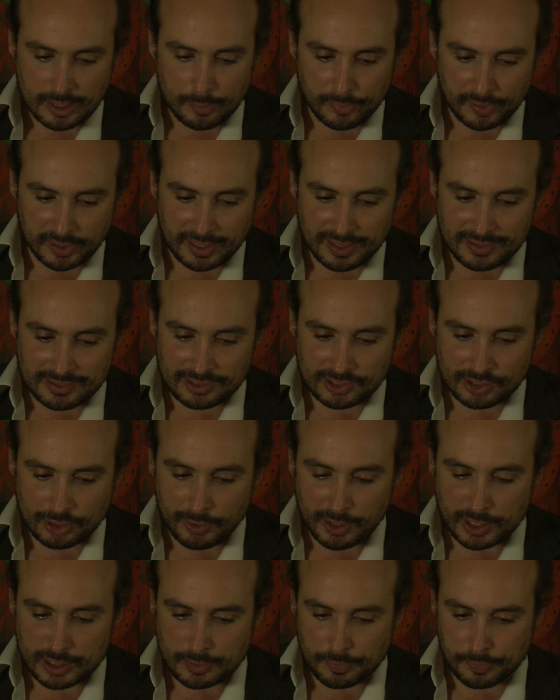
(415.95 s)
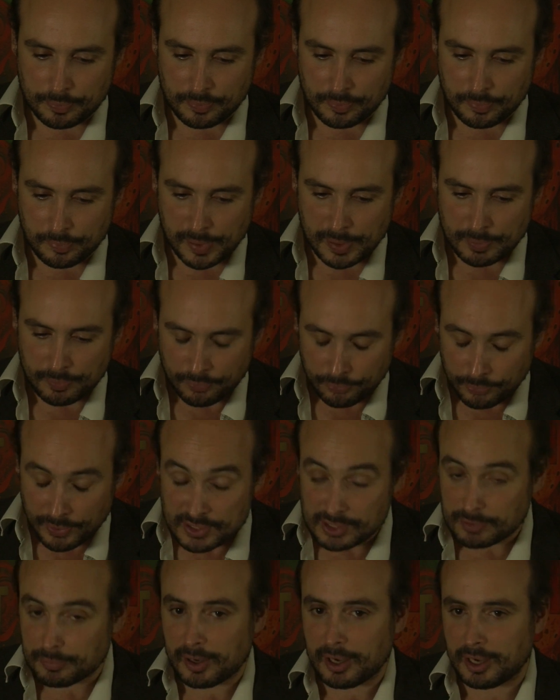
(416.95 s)
But I guess showing it to
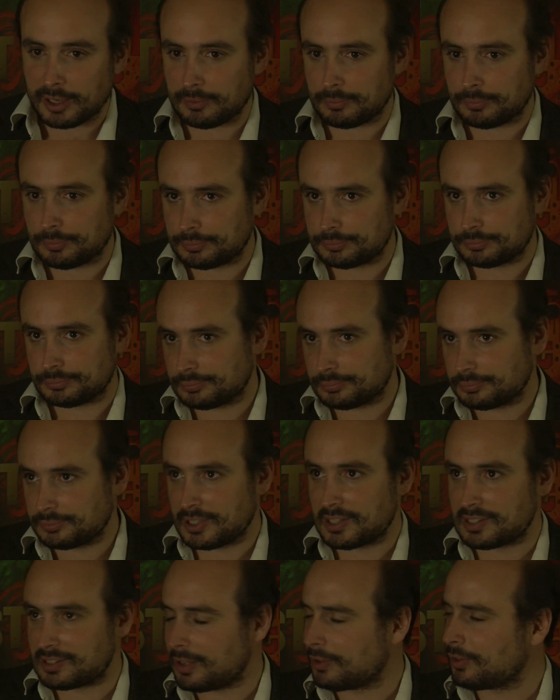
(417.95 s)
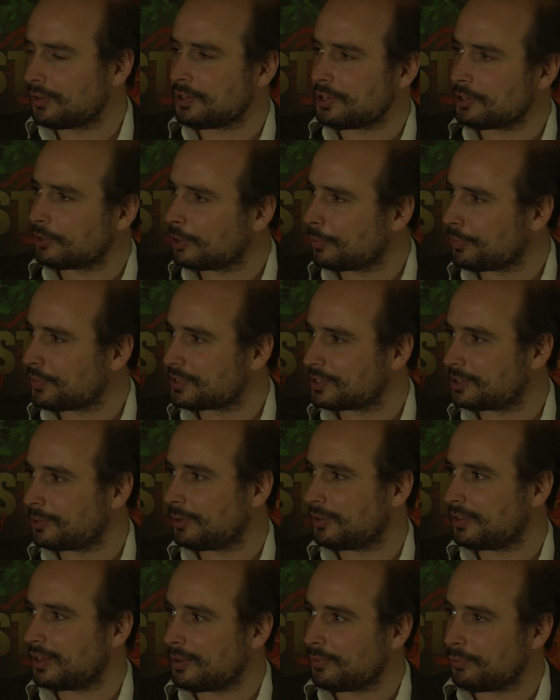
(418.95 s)
friends of mine in Southern Europe and so
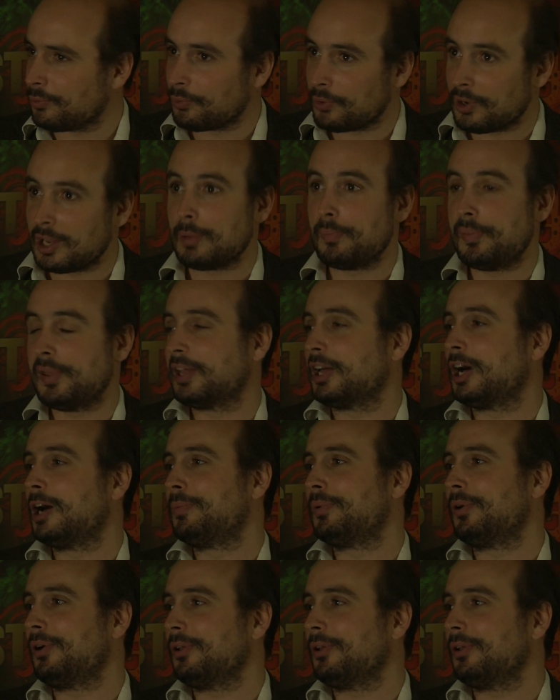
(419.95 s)
on, they really pick up